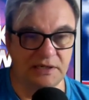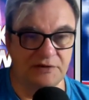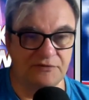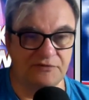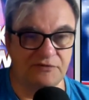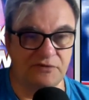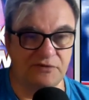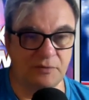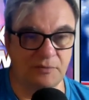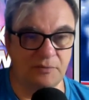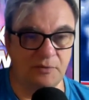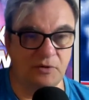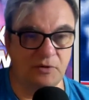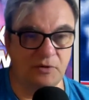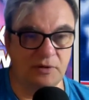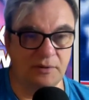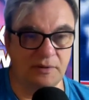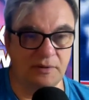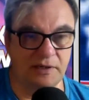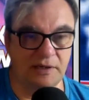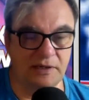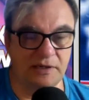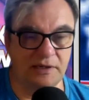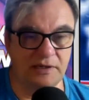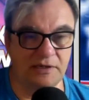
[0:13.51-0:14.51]
For
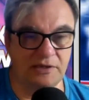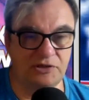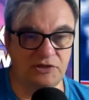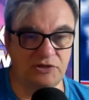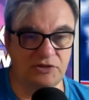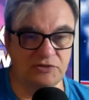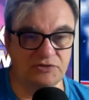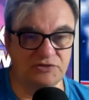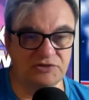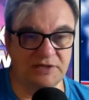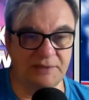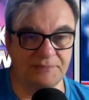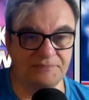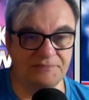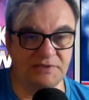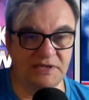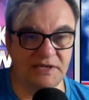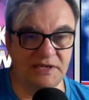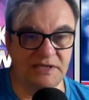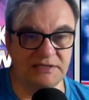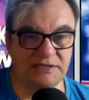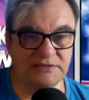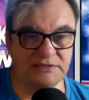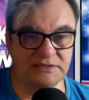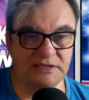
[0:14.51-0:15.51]
more news
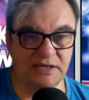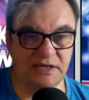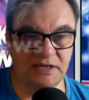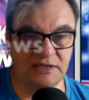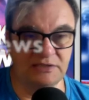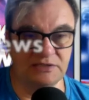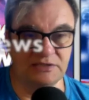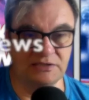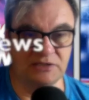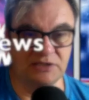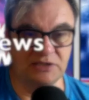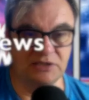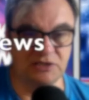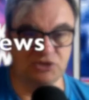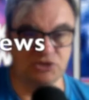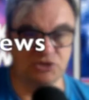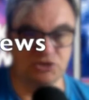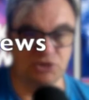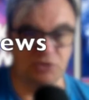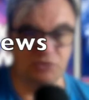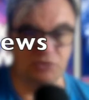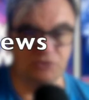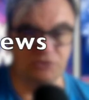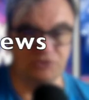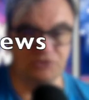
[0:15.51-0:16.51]
updates and
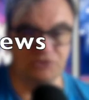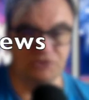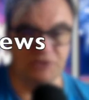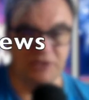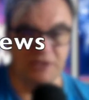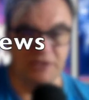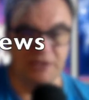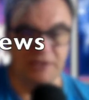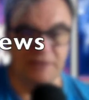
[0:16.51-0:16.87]
shows,